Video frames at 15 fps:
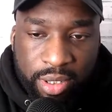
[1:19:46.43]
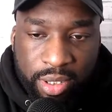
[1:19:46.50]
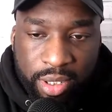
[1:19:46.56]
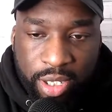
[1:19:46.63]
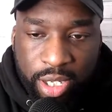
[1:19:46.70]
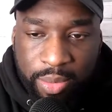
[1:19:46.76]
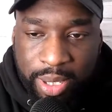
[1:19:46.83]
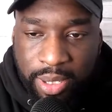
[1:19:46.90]

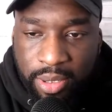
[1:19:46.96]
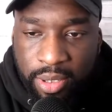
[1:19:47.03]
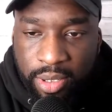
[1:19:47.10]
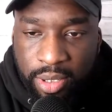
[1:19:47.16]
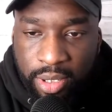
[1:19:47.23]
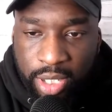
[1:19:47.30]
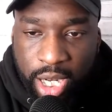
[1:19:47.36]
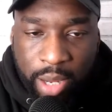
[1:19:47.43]
You know what I mean?
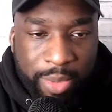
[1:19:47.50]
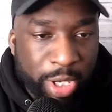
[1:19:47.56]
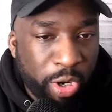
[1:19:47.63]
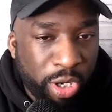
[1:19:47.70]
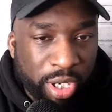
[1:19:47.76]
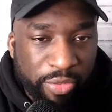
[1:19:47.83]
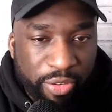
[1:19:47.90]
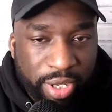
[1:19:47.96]
You know how many
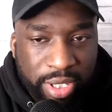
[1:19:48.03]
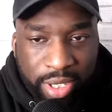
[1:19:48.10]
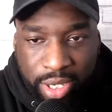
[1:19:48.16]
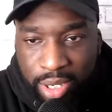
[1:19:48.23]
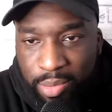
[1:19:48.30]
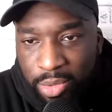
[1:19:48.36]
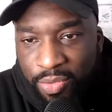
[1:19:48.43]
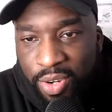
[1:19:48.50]
ugly friends I
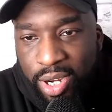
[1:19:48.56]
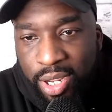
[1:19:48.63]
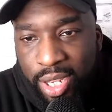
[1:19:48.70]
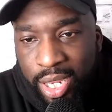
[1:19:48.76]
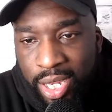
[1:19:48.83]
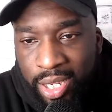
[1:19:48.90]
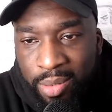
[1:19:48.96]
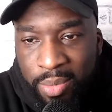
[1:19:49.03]
got, bro? I
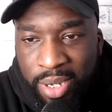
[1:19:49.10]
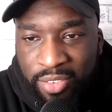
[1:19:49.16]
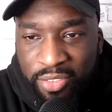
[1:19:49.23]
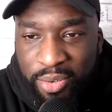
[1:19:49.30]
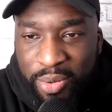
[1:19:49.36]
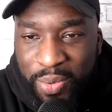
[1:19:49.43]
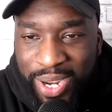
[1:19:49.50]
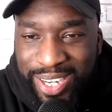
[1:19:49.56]
can't hate on man
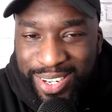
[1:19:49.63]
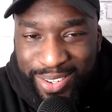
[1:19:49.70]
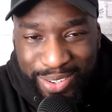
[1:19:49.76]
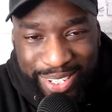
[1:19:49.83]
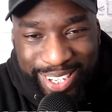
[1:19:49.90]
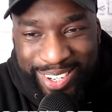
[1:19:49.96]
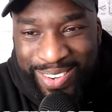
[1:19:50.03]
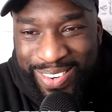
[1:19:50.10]
for the way they
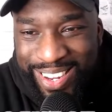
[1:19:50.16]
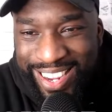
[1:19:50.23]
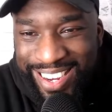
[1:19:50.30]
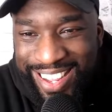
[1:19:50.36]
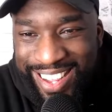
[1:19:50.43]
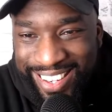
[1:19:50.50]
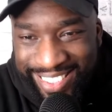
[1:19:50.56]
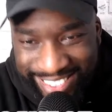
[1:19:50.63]
look, you know, like
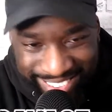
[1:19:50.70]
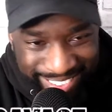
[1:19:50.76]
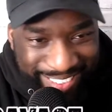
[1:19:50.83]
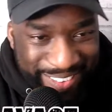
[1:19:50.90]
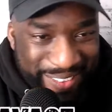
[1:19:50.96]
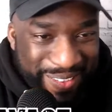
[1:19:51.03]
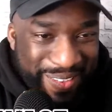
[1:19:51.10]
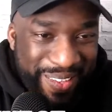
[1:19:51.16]

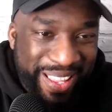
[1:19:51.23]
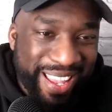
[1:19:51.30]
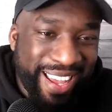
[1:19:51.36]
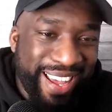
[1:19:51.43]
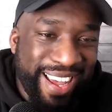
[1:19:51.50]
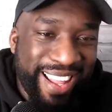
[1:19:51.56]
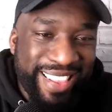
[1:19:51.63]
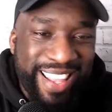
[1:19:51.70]

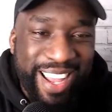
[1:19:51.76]
that.